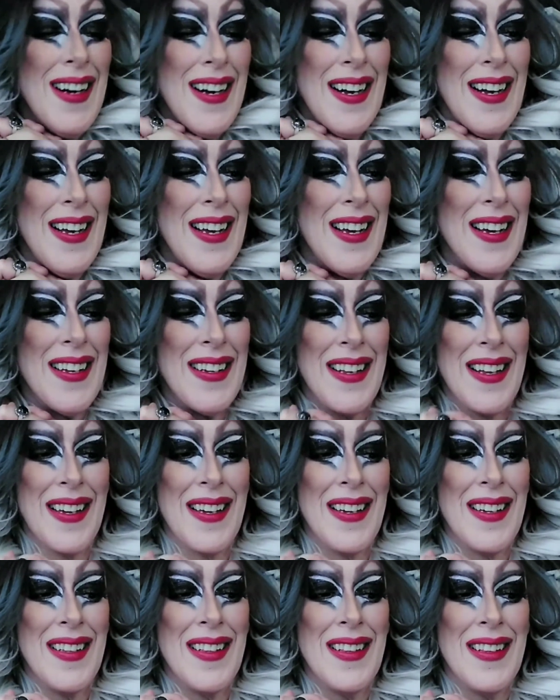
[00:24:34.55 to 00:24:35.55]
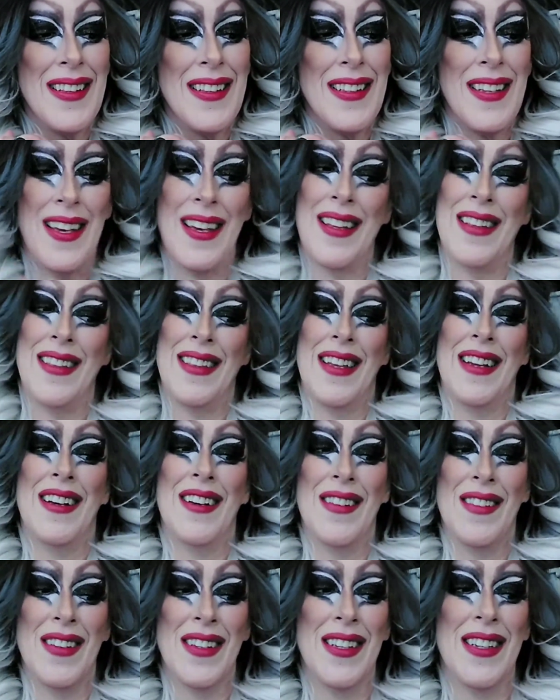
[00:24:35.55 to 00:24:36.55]
And uh, yeah,
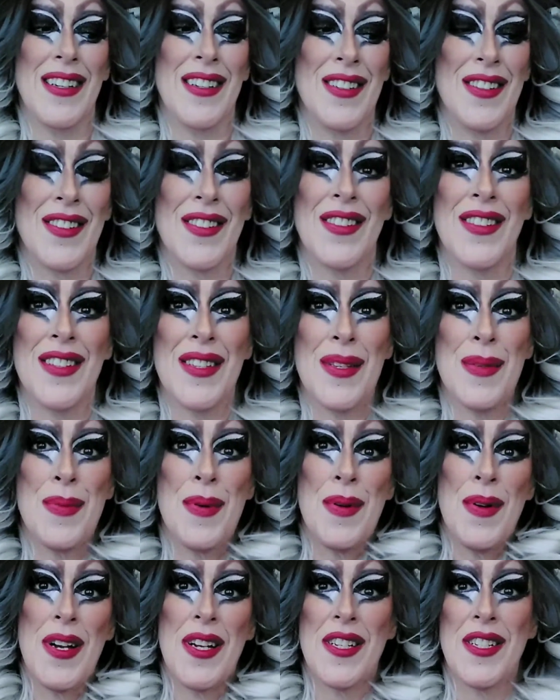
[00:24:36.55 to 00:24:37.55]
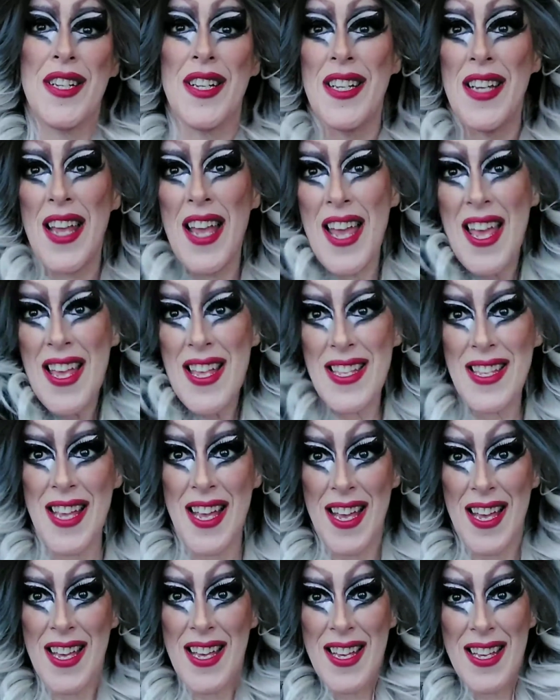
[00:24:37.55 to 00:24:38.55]
they're really a true inspiration. And
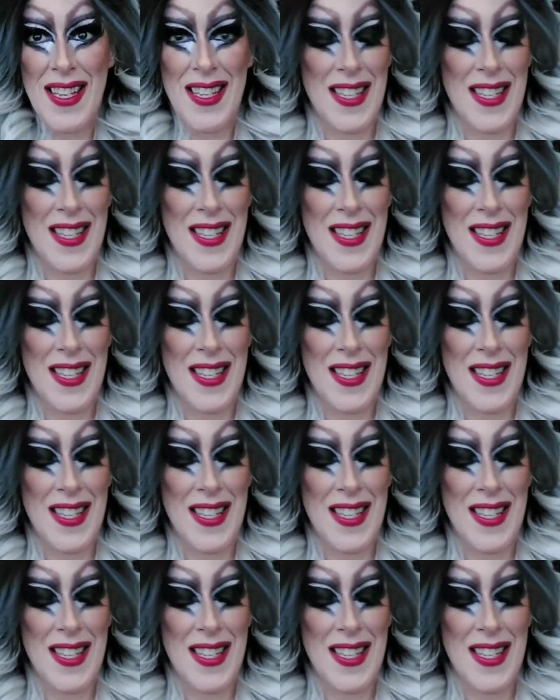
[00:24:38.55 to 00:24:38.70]
uh,